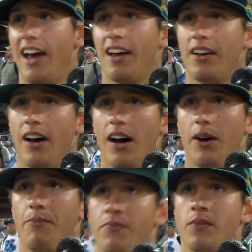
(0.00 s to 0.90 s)
Yeah,
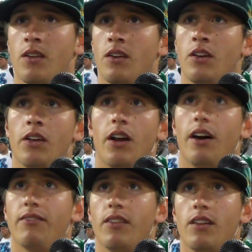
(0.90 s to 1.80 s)

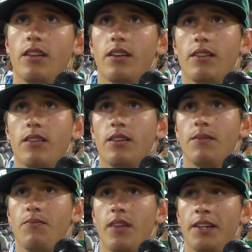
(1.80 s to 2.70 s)
yeah.
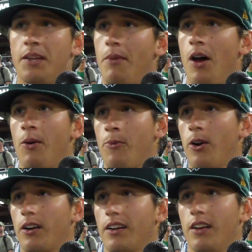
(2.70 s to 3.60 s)
I did my
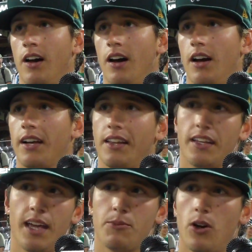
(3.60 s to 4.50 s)
homework. I
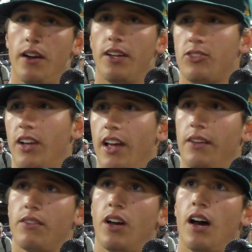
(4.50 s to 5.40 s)
got the game chart
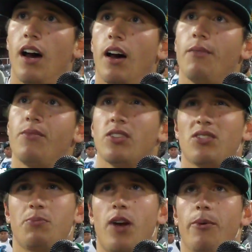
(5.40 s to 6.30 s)
yesterday.
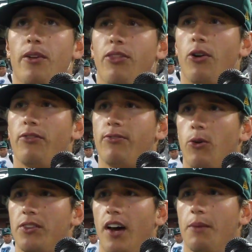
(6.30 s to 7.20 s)
This is probably our third or
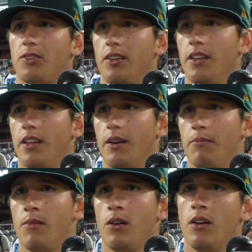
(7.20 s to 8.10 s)
fourth time seeing them.